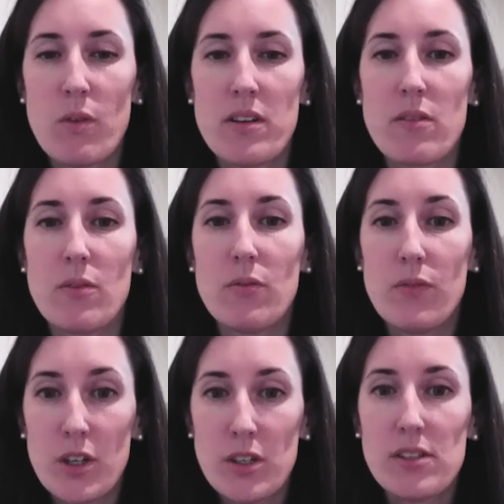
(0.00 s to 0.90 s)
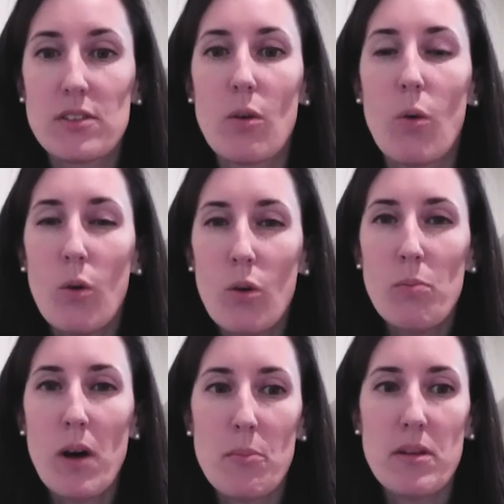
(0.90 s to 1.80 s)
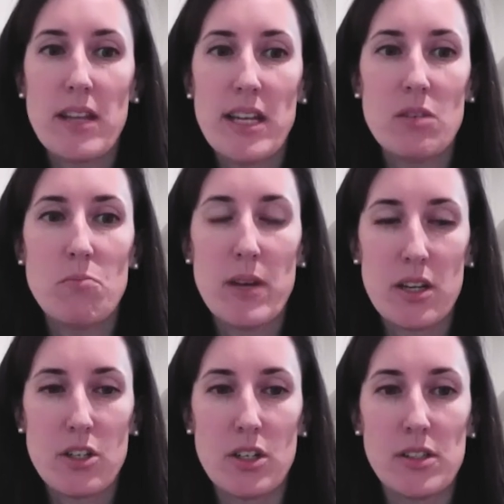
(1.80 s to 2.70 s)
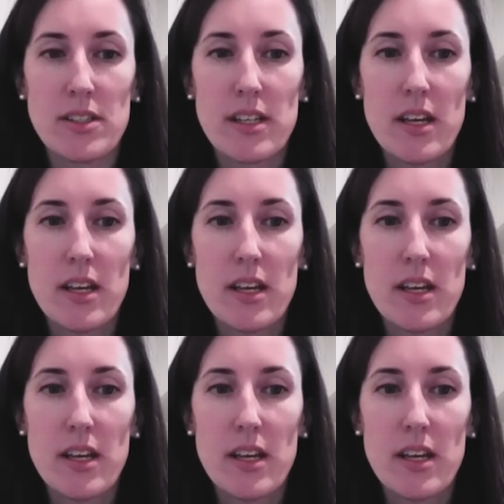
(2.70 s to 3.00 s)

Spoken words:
one of the first whole population pictures